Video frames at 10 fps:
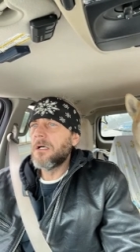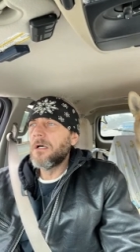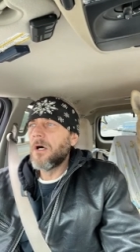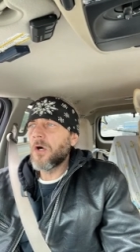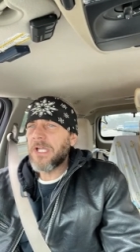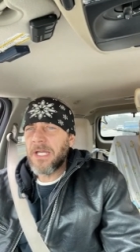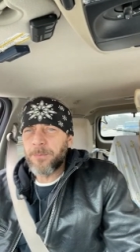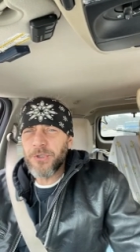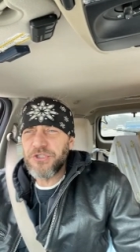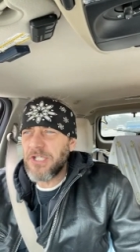Okay,
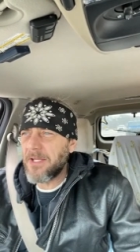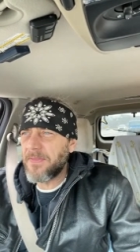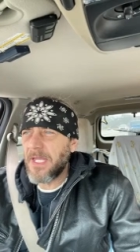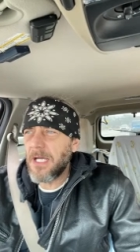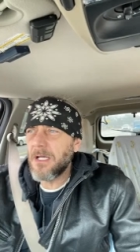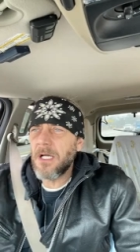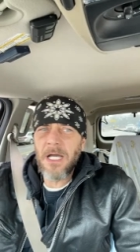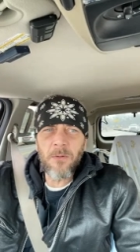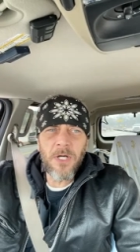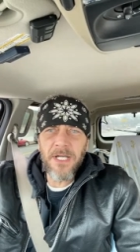appreciate that. I
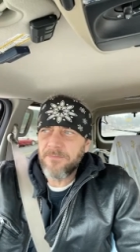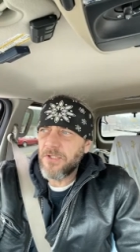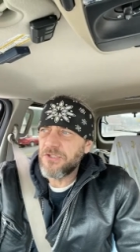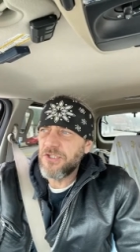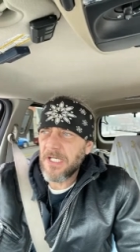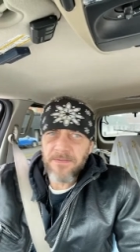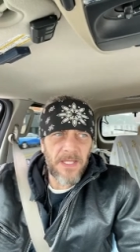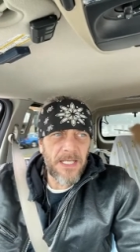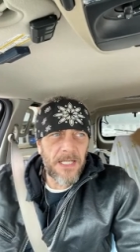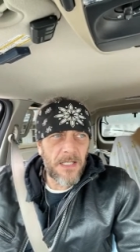will have to check that
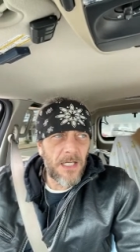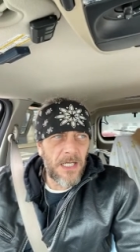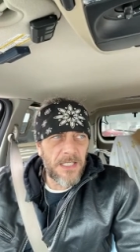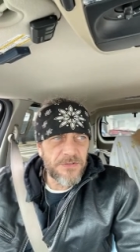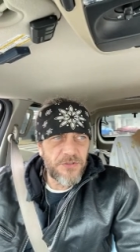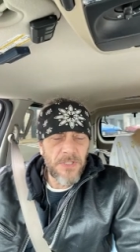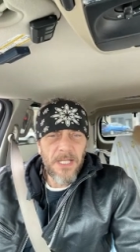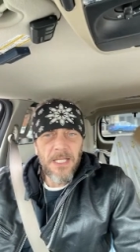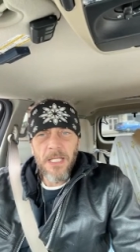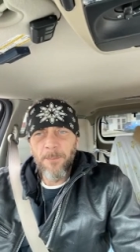out.
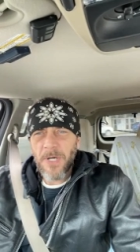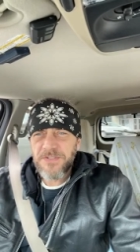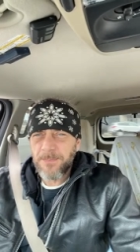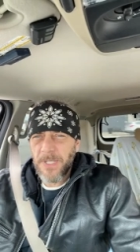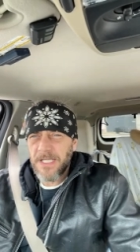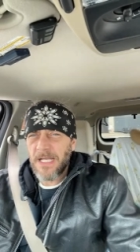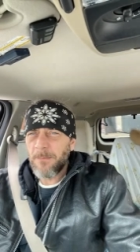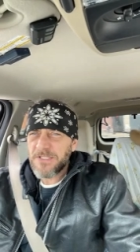It must have been, I must have